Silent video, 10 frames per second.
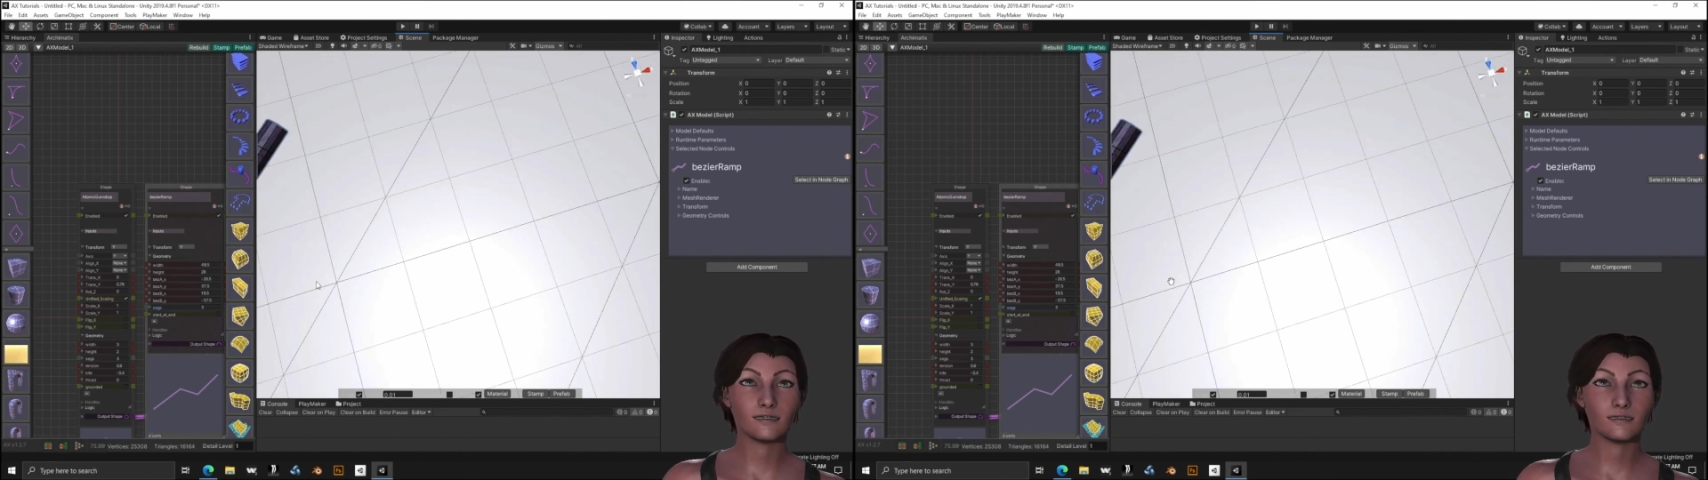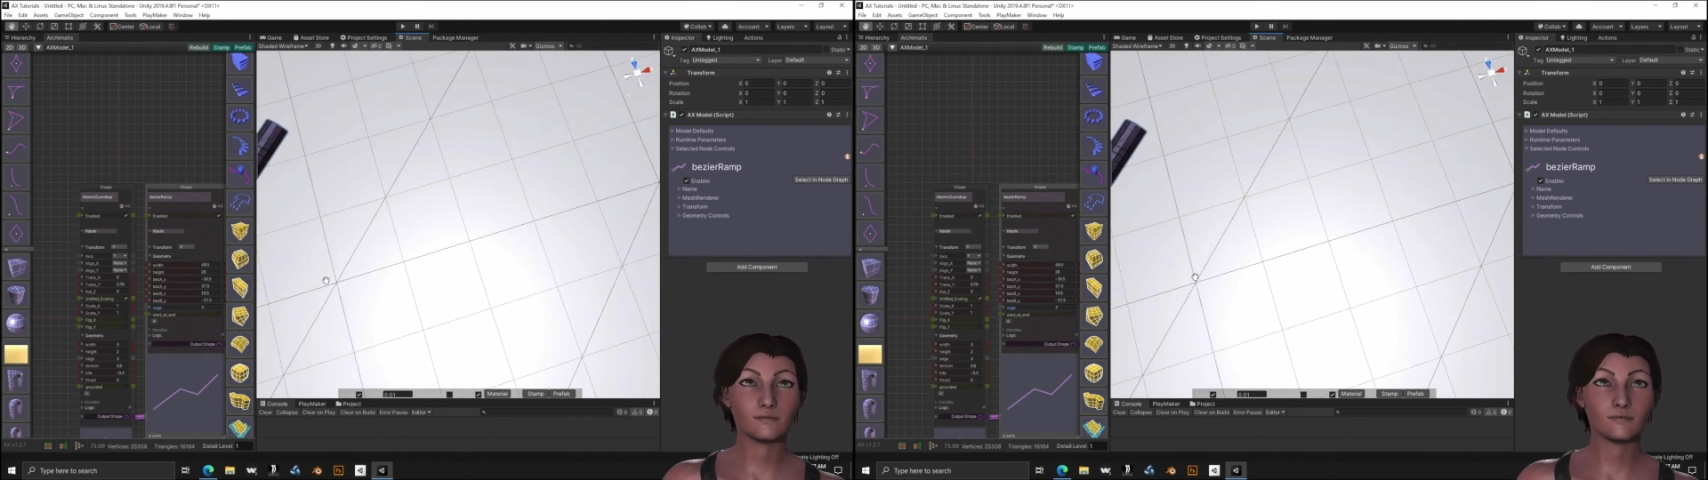
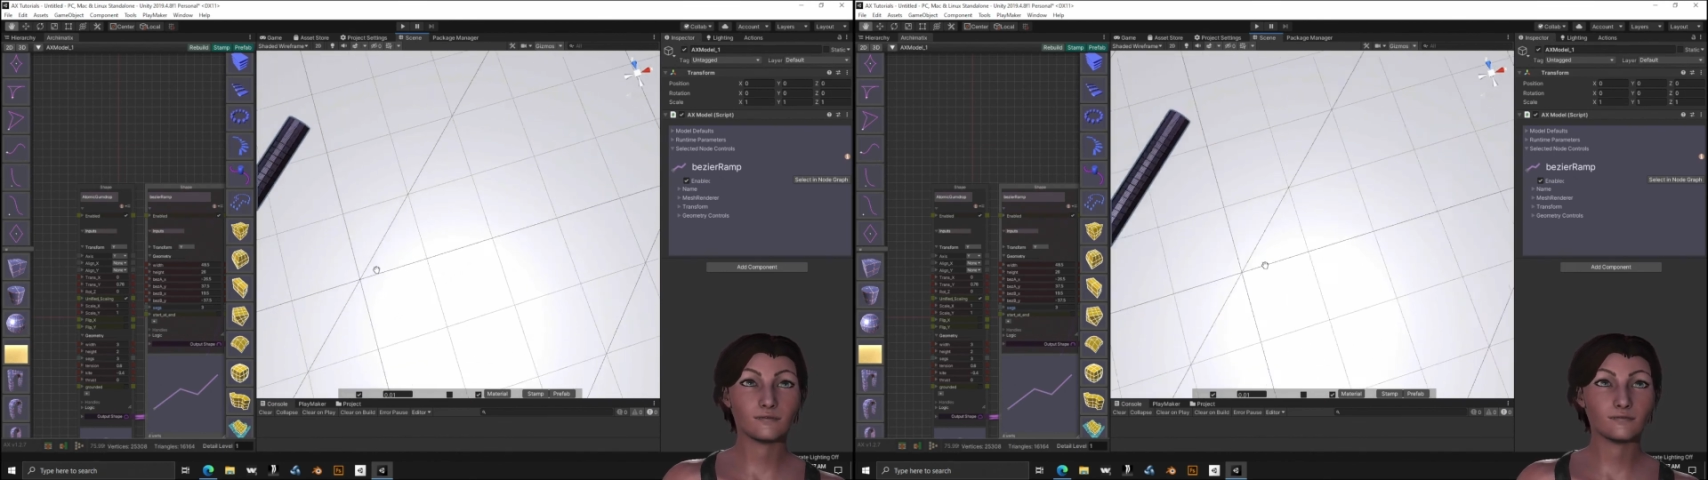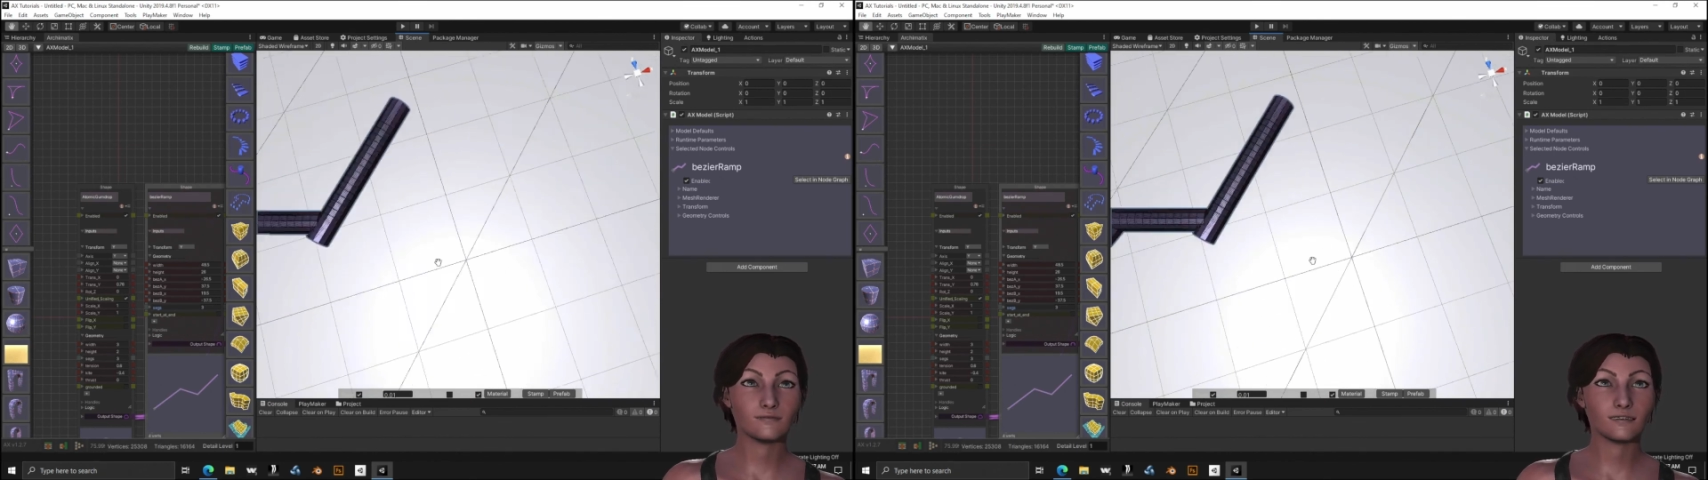Oh,
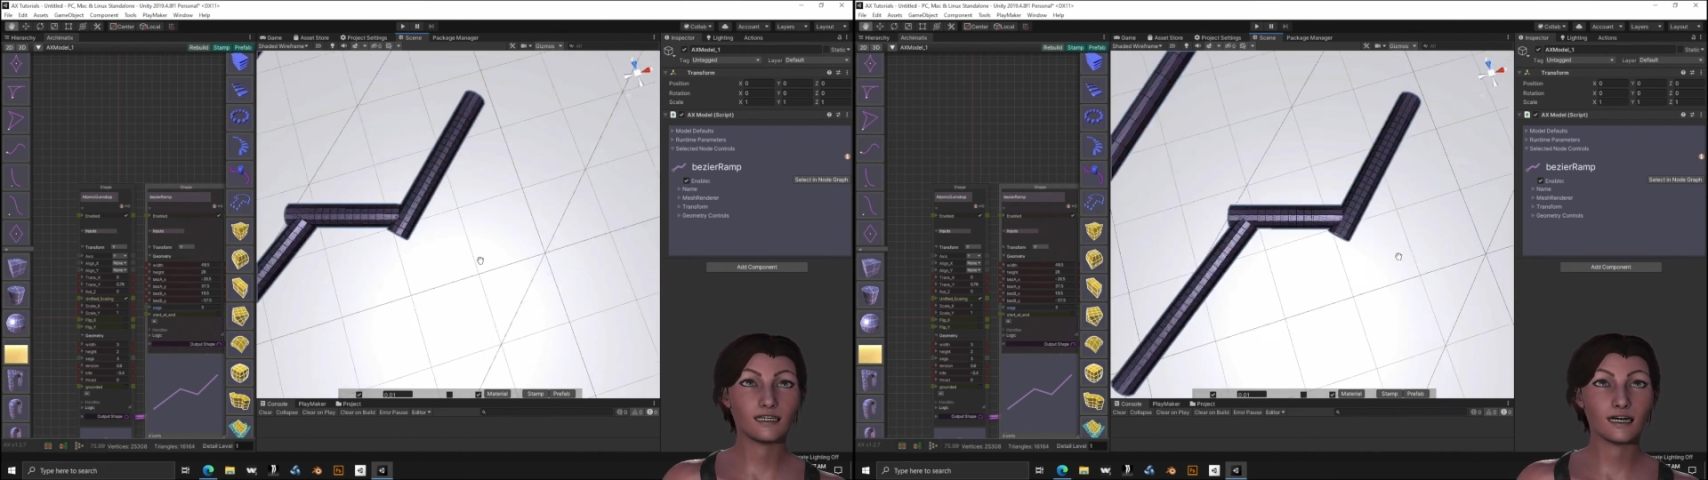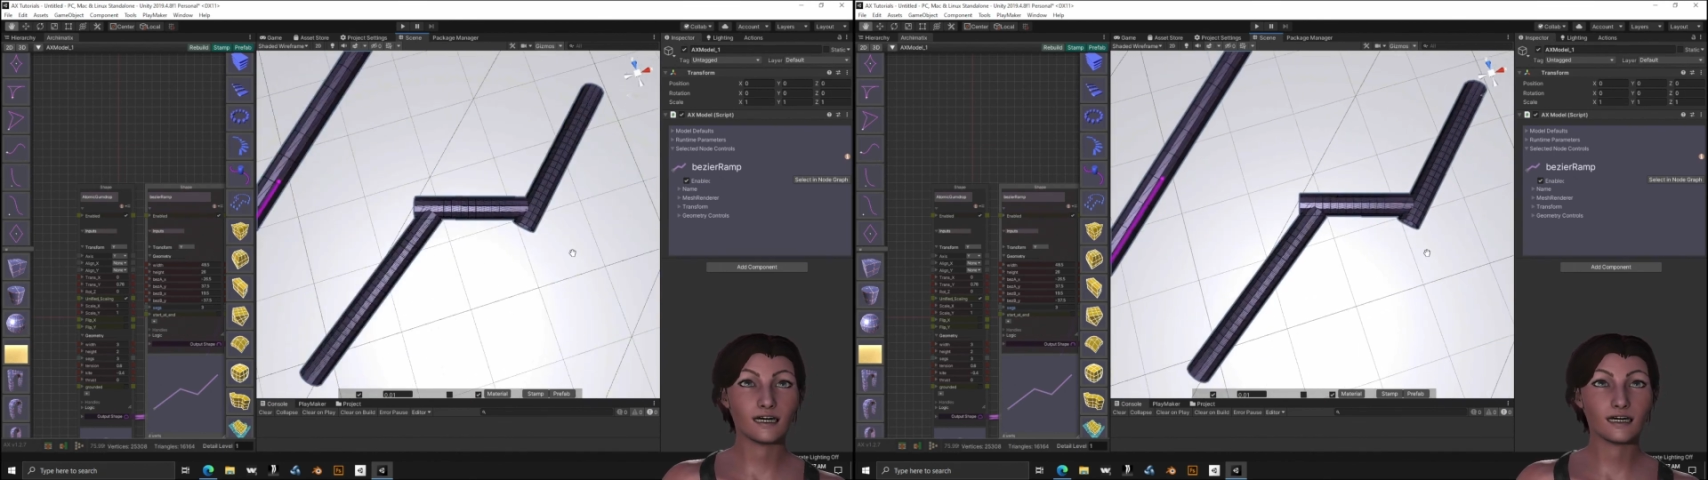
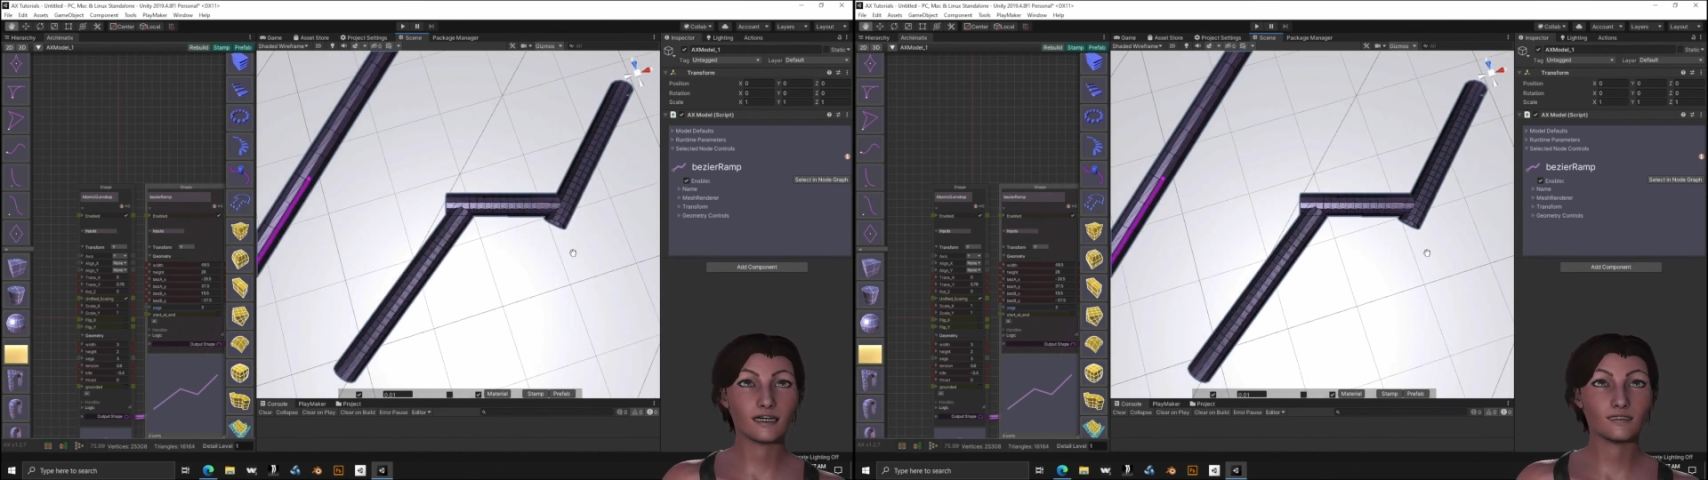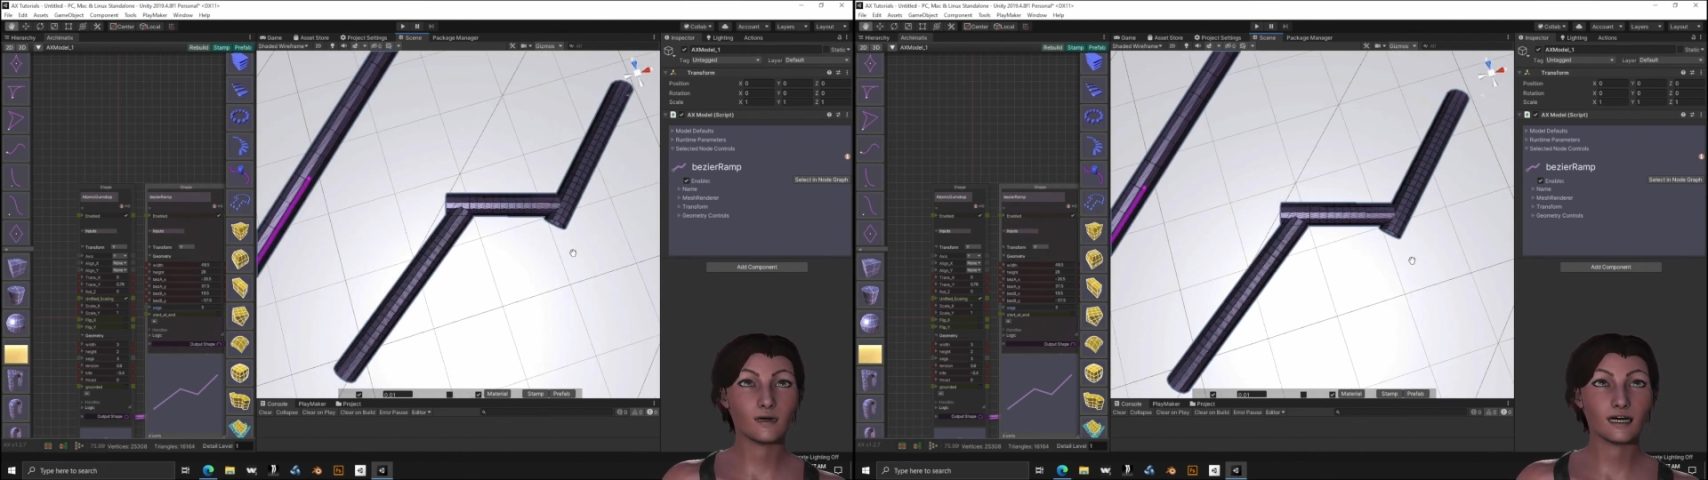now
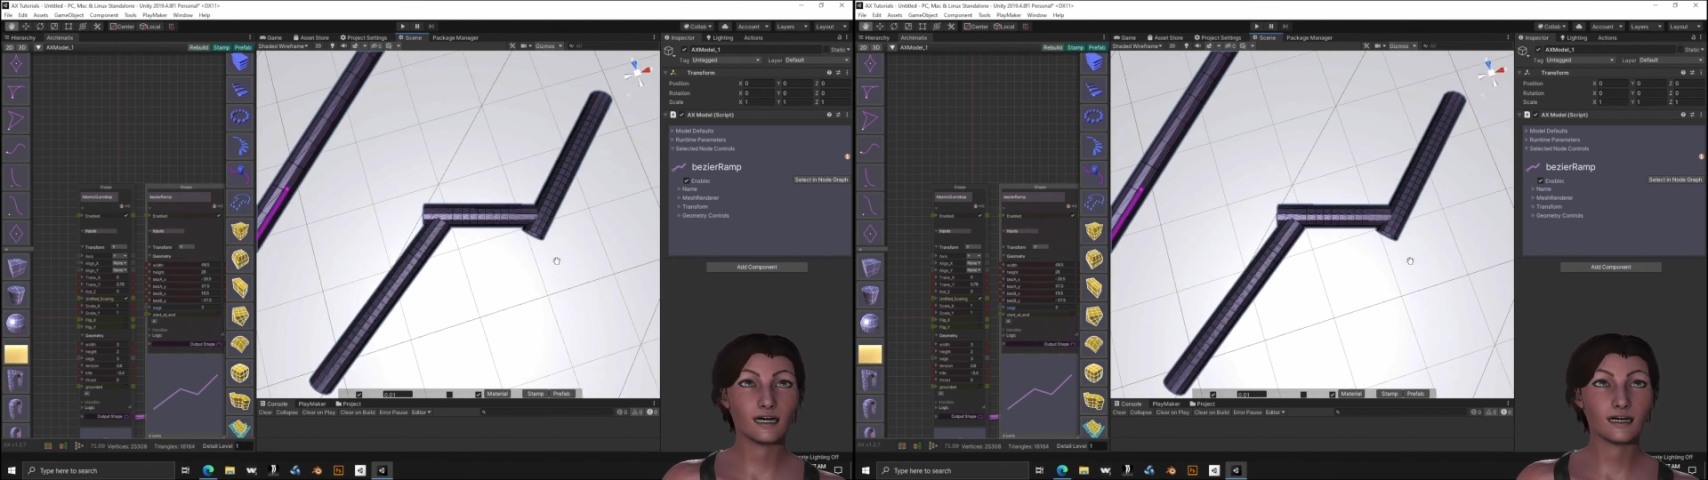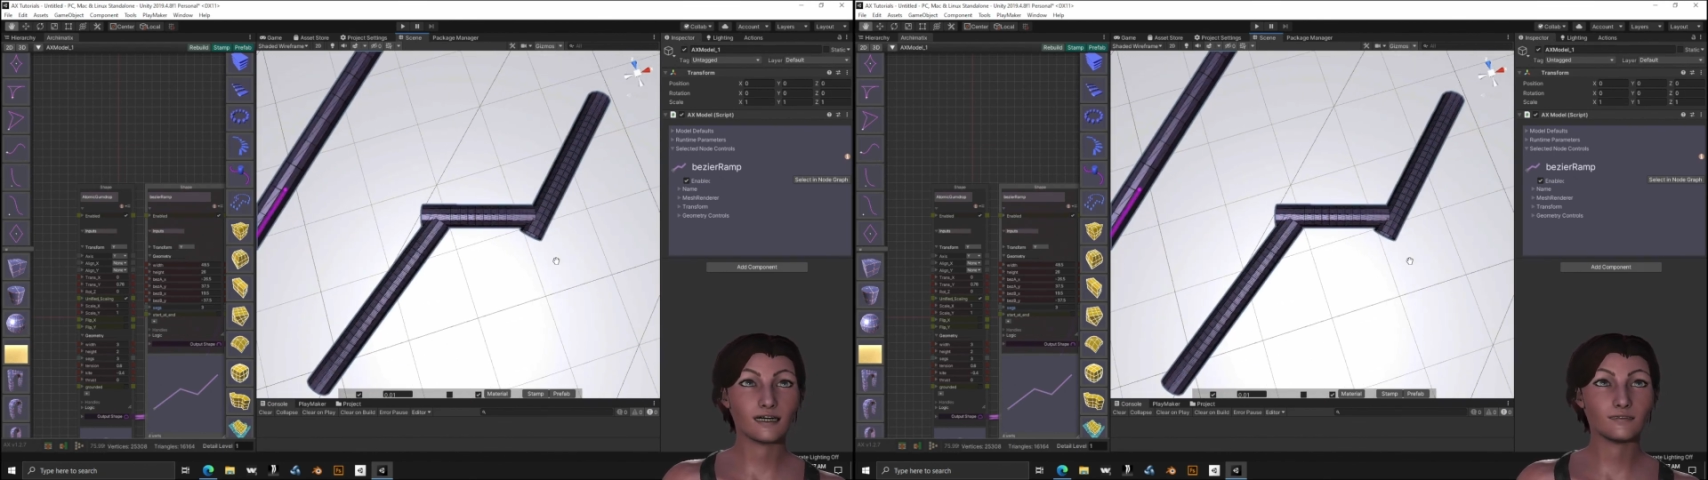this
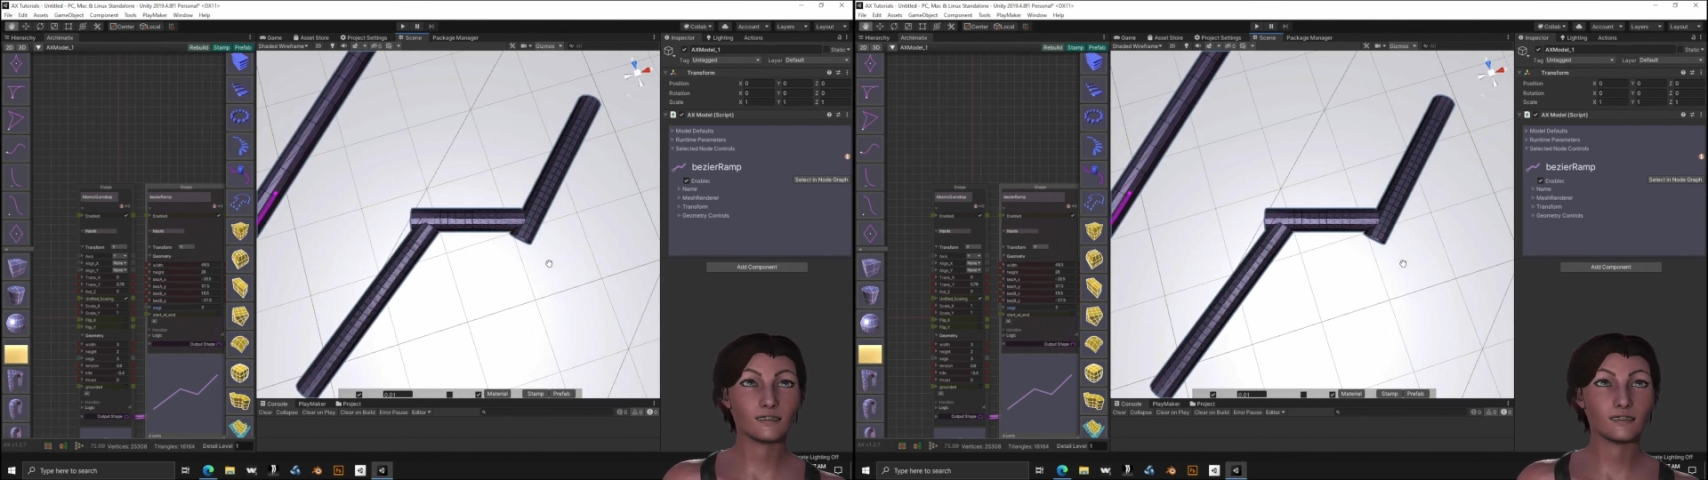one,